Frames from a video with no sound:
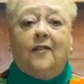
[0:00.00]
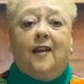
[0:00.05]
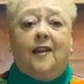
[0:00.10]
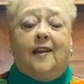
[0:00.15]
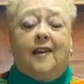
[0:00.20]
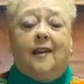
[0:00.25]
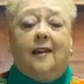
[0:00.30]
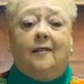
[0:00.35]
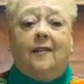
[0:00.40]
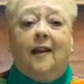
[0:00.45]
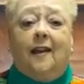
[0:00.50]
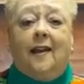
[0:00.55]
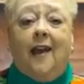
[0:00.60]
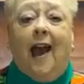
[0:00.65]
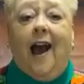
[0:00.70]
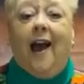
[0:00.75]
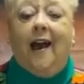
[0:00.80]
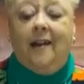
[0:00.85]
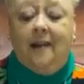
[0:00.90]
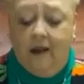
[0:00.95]
The, the
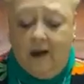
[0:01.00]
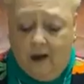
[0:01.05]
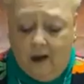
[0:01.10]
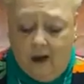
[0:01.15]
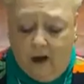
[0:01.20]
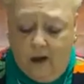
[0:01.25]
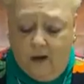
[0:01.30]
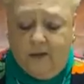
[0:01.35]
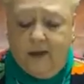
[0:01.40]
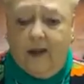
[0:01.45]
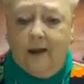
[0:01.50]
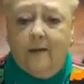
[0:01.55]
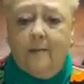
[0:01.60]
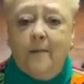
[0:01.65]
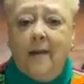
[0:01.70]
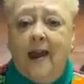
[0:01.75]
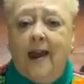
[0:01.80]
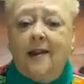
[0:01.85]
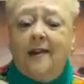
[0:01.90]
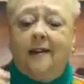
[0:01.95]
guy, oh, the
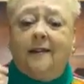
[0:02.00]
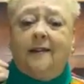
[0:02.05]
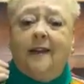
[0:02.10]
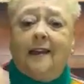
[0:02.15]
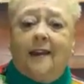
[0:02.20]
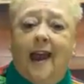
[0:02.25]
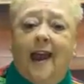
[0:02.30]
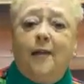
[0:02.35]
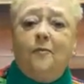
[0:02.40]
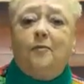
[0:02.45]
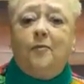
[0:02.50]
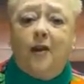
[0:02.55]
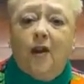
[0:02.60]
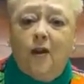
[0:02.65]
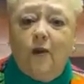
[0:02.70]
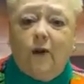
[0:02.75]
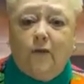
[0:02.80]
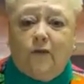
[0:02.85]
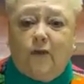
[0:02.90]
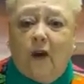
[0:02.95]
man at the gate,
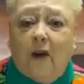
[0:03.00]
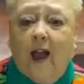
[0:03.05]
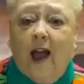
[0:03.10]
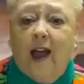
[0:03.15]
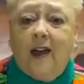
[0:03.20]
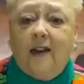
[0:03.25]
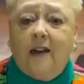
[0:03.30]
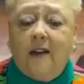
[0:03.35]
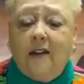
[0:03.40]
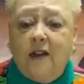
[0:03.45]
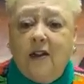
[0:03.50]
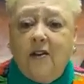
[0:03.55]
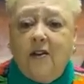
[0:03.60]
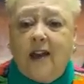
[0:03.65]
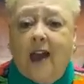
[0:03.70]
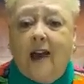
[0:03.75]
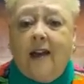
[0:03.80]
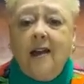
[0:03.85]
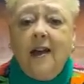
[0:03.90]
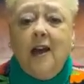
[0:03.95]
beautiful,
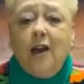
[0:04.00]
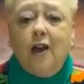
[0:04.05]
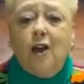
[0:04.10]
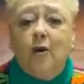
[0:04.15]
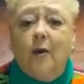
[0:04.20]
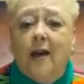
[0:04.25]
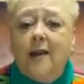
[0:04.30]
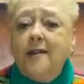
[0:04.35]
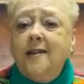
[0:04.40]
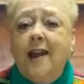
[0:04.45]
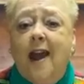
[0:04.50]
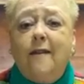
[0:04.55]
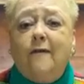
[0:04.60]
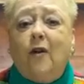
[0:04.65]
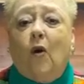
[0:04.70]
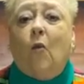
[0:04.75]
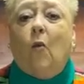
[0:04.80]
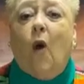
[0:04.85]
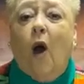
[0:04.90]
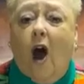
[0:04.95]
hallelujah, who had
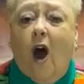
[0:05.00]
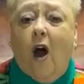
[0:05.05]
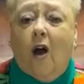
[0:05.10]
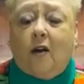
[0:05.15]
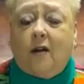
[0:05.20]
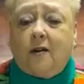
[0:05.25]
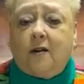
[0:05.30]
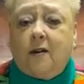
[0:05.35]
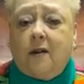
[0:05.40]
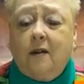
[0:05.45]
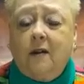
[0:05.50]
never walked